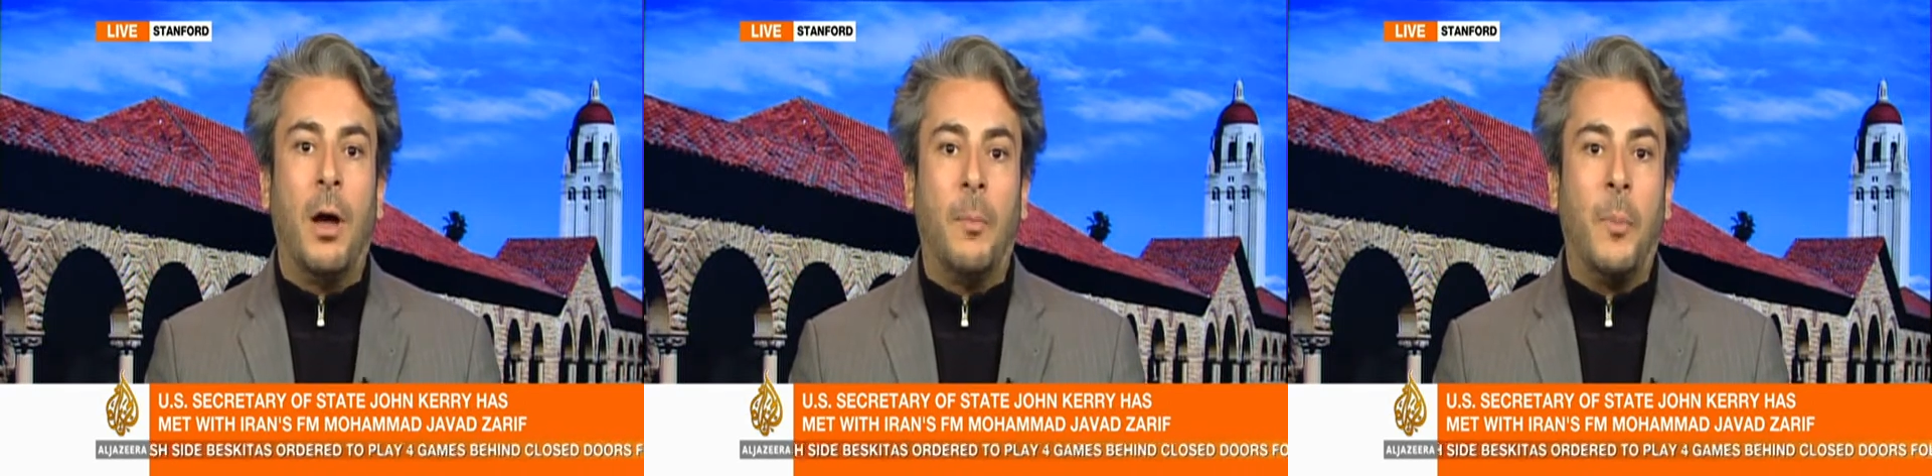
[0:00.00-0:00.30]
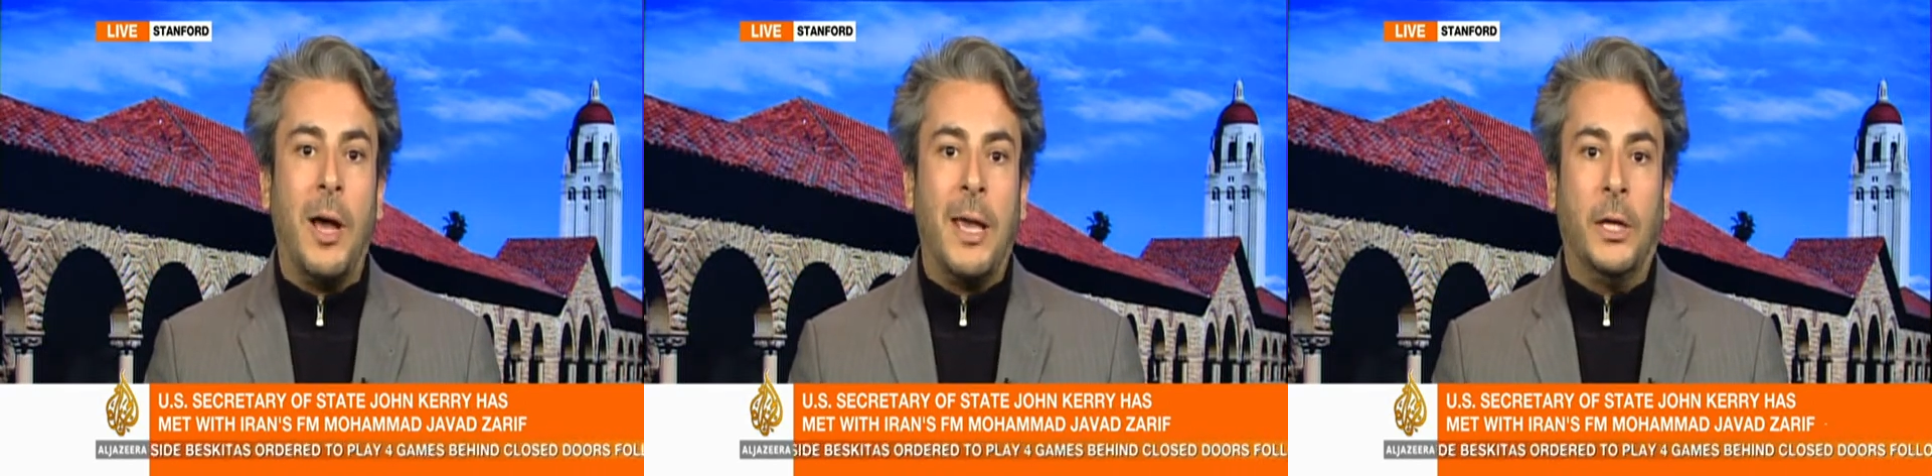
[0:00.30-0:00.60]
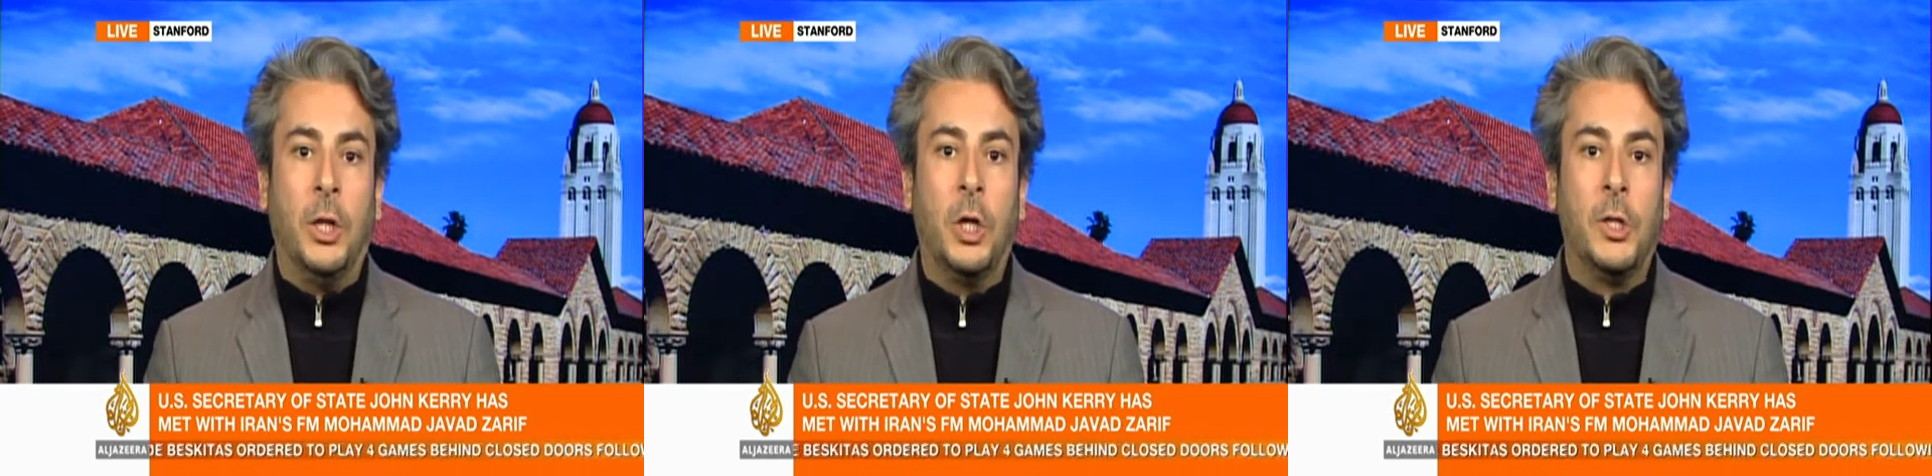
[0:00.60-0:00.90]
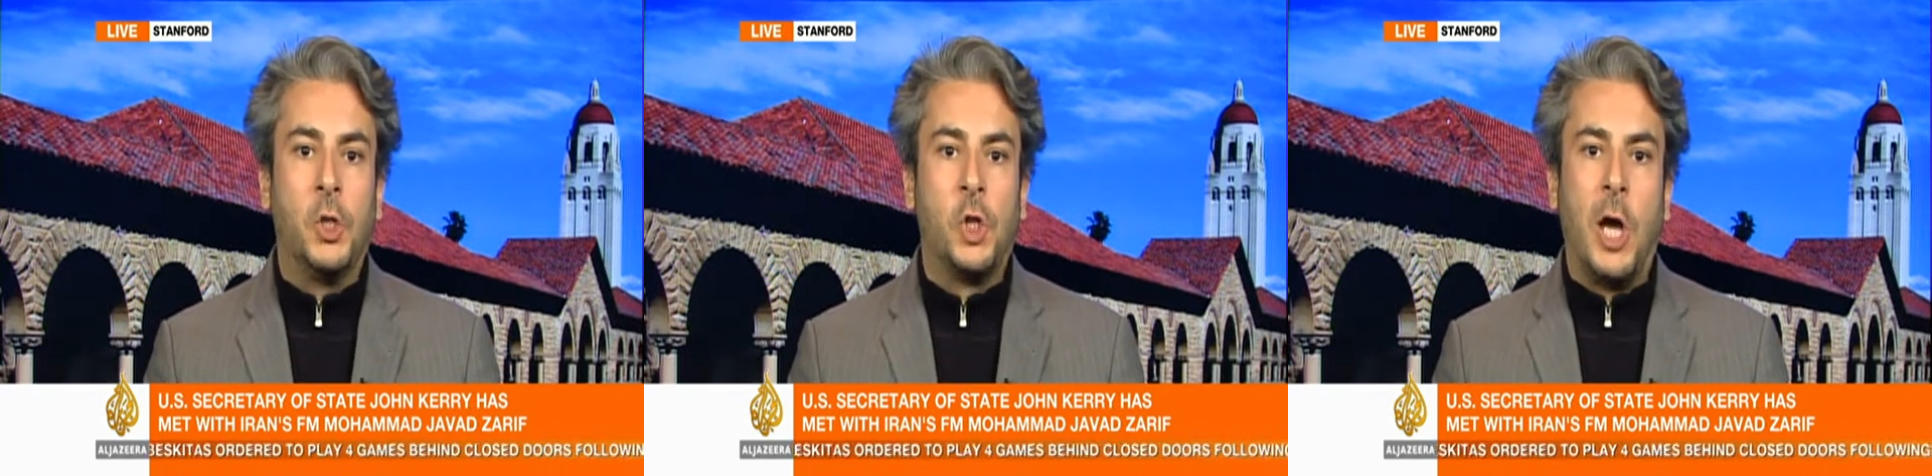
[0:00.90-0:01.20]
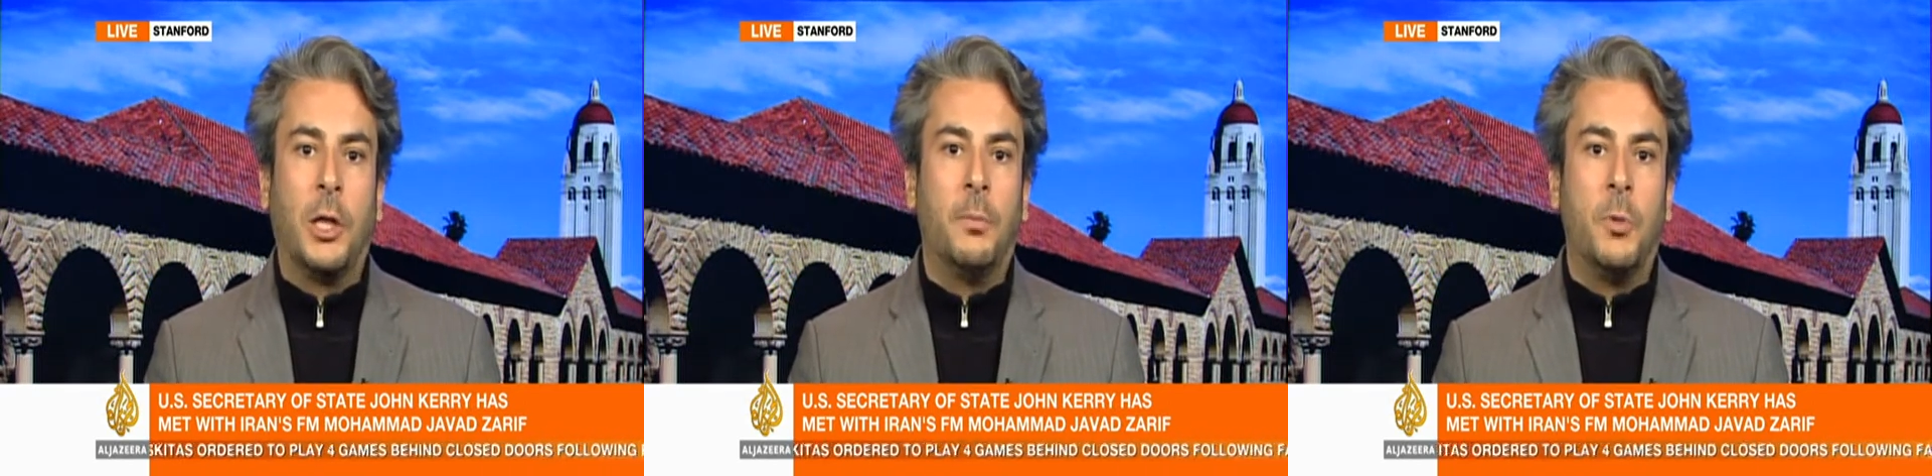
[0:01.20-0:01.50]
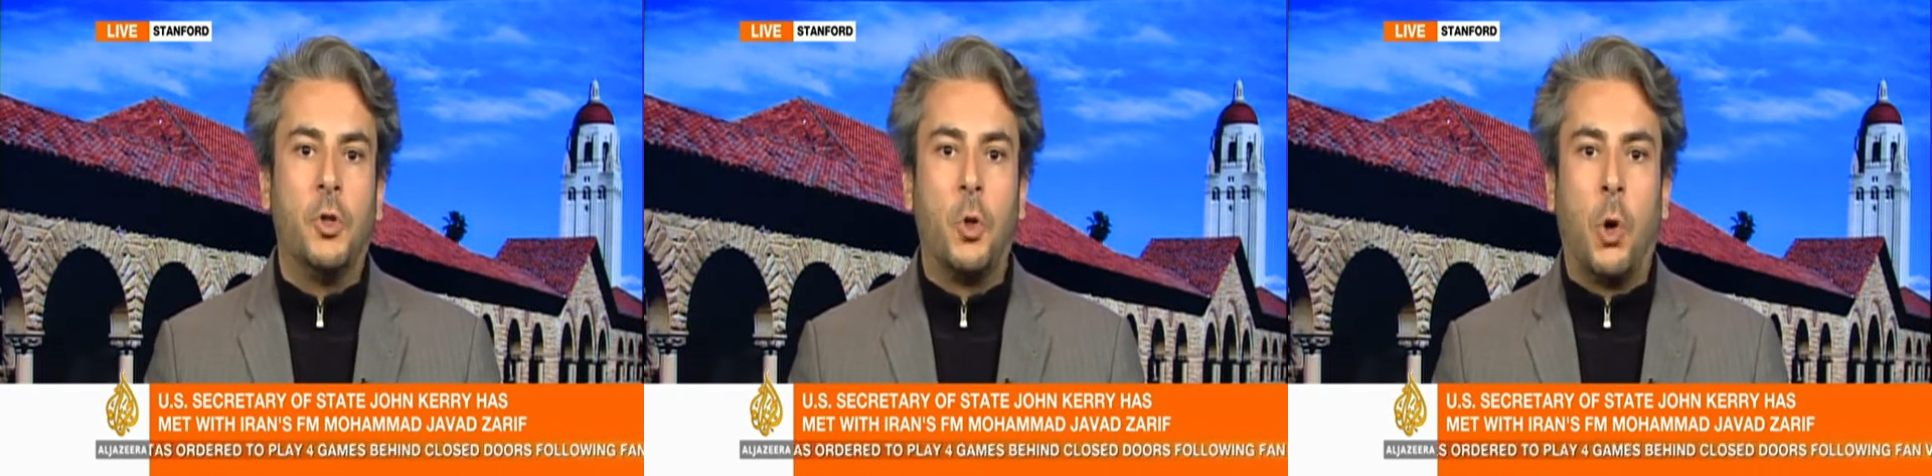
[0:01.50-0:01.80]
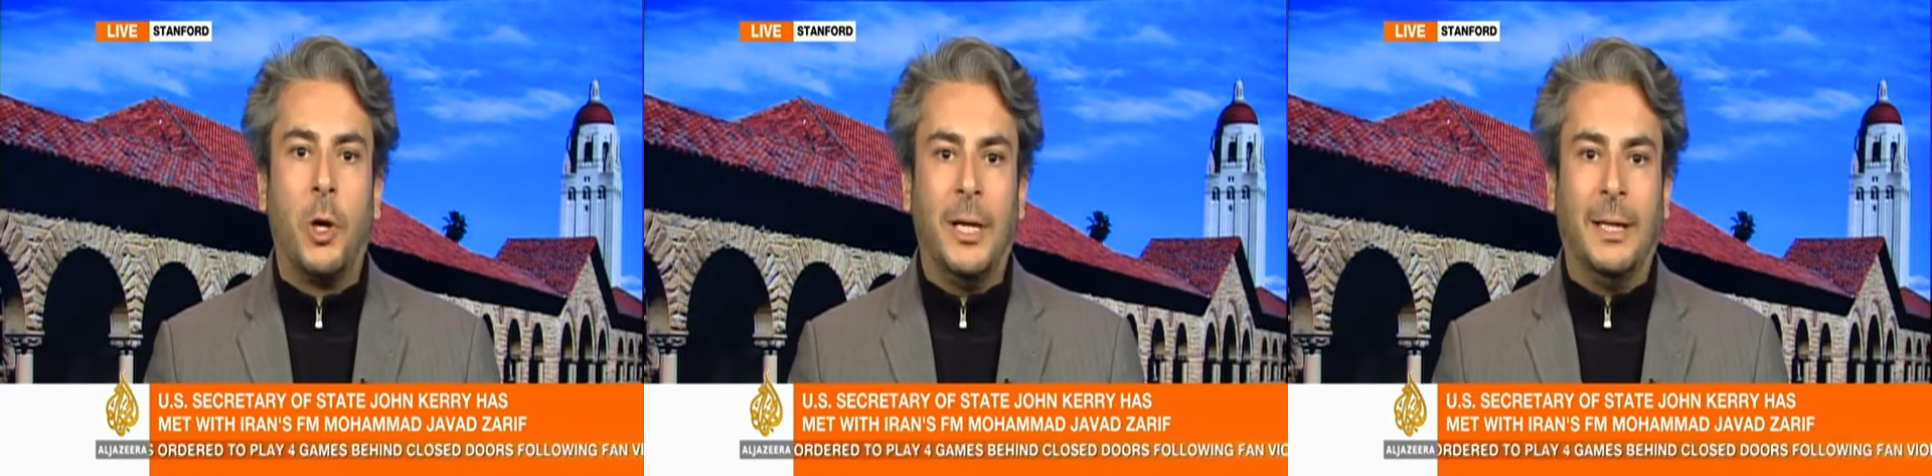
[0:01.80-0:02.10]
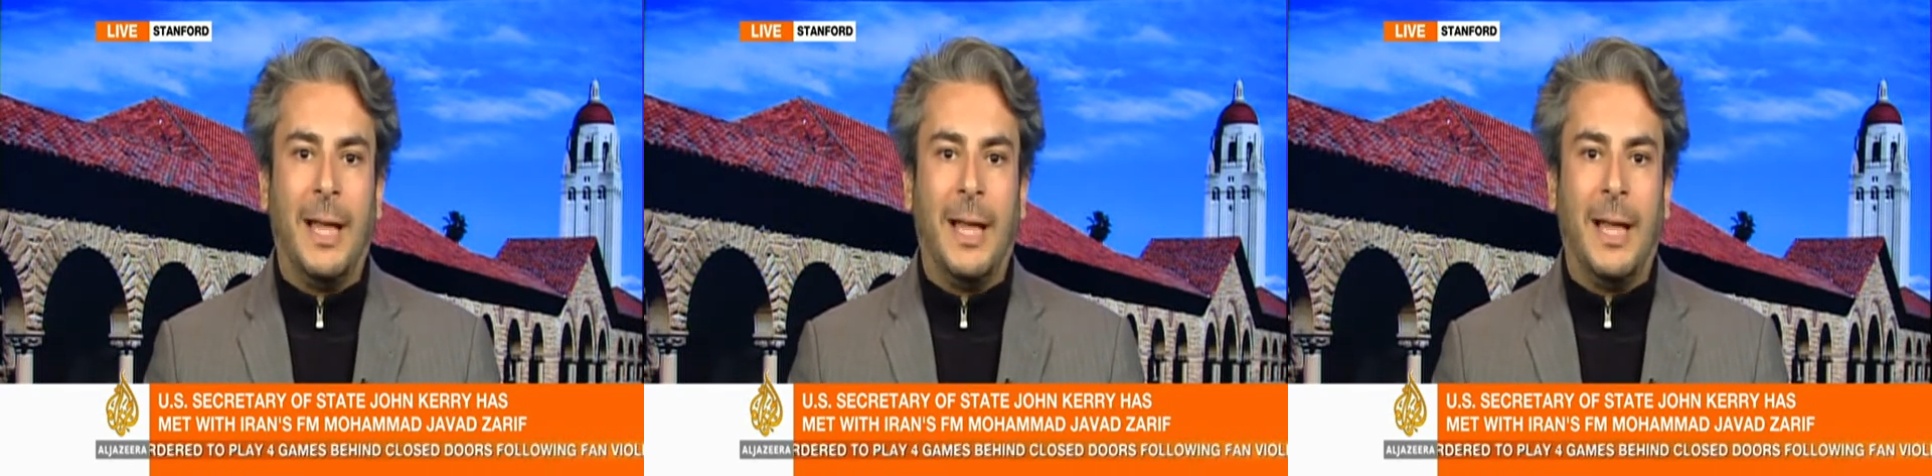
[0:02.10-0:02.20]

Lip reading: by a good solid majority